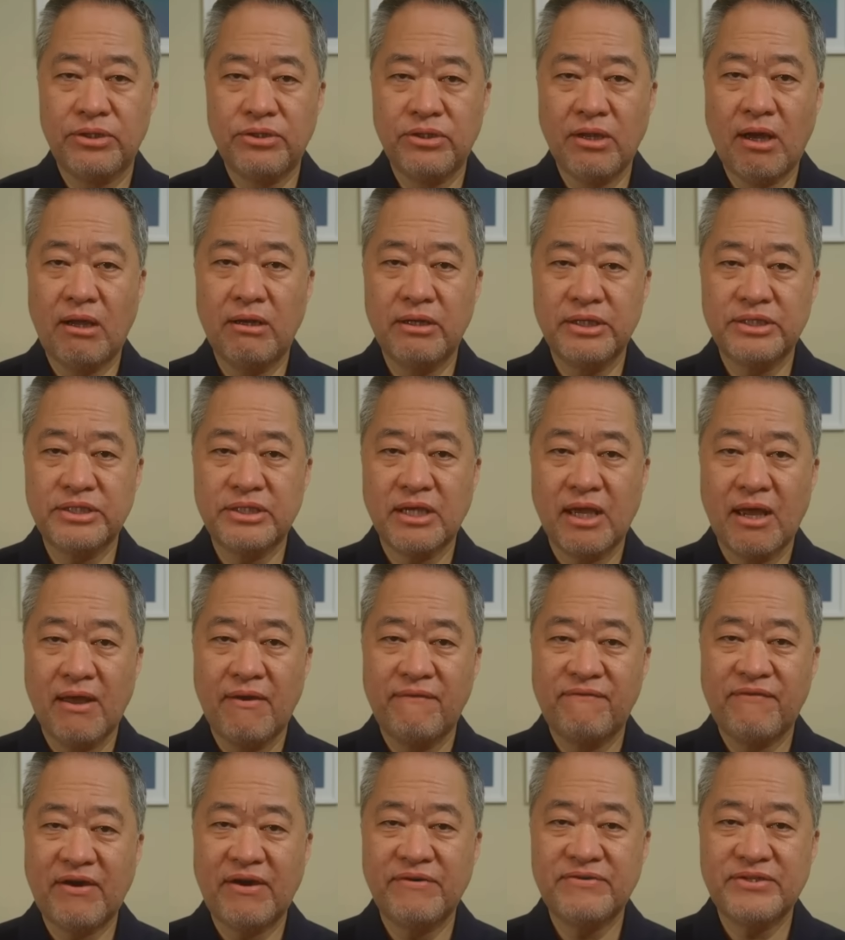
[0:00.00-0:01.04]
Nautilus
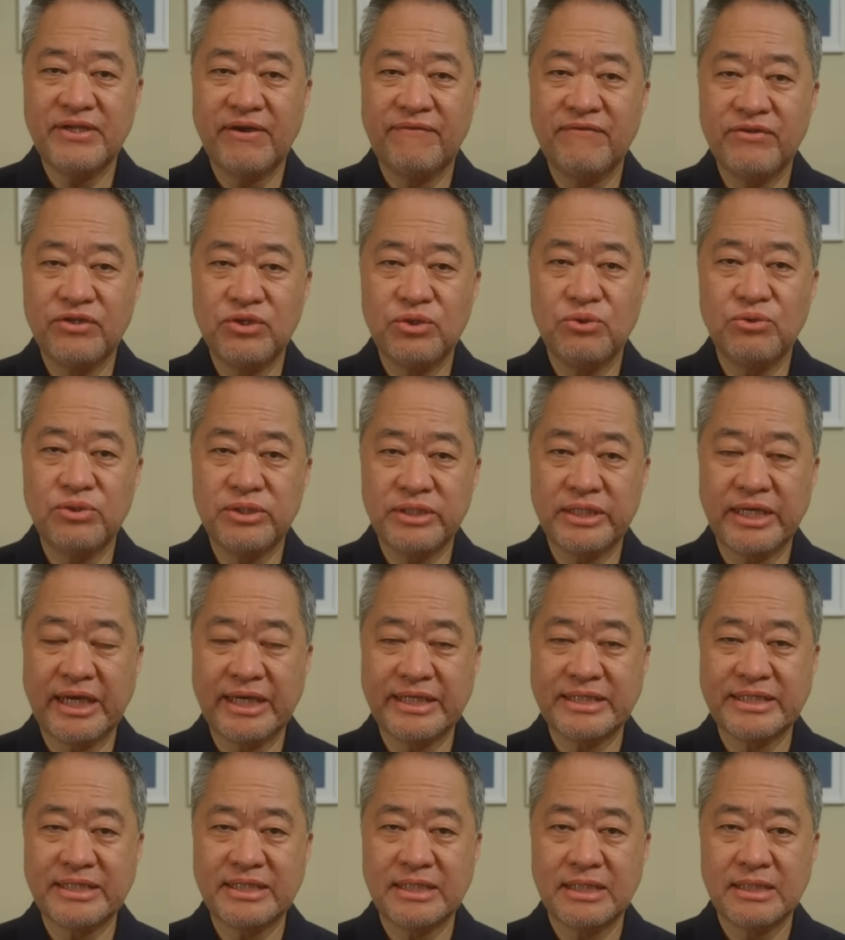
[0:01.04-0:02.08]

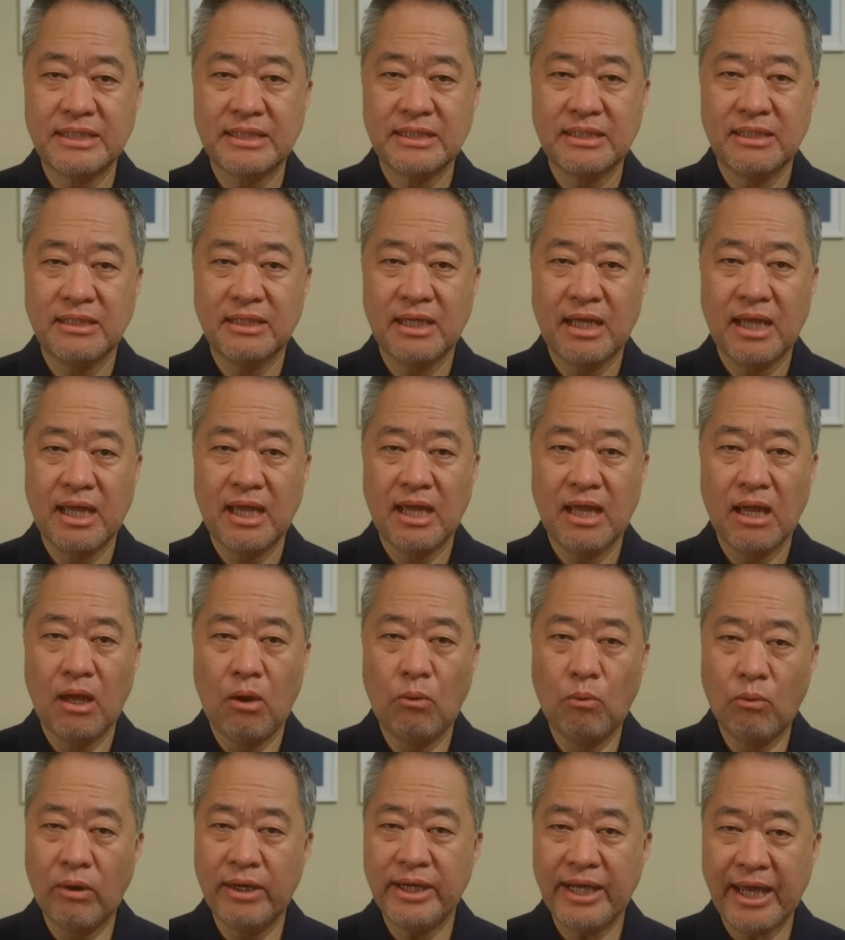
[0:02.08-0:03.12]
5726
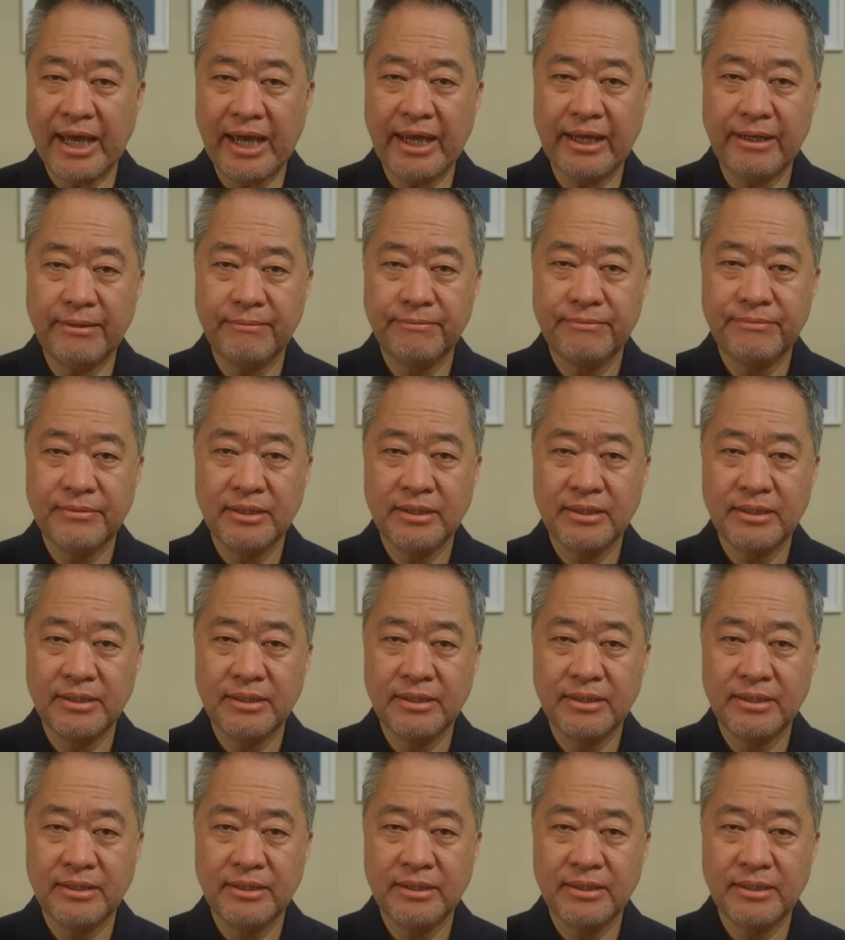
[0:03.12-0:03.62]
1A.